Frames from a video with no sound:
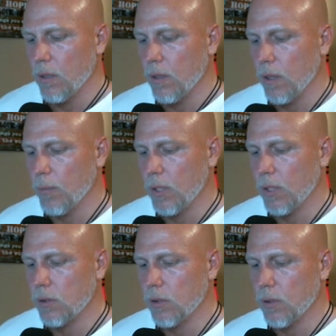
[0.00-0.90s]
Let me
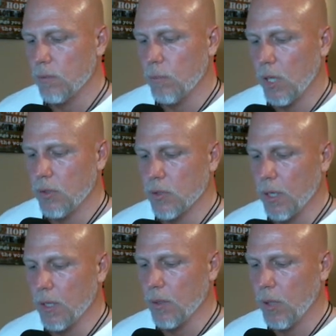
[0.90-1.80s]
get to the
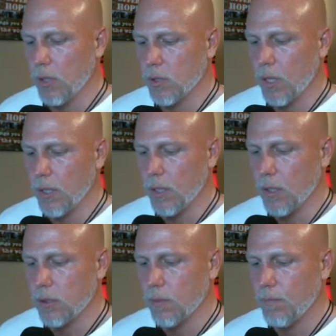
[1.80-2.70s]
punchline. The punchline
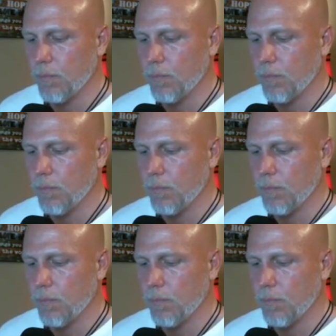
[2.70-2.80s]
is,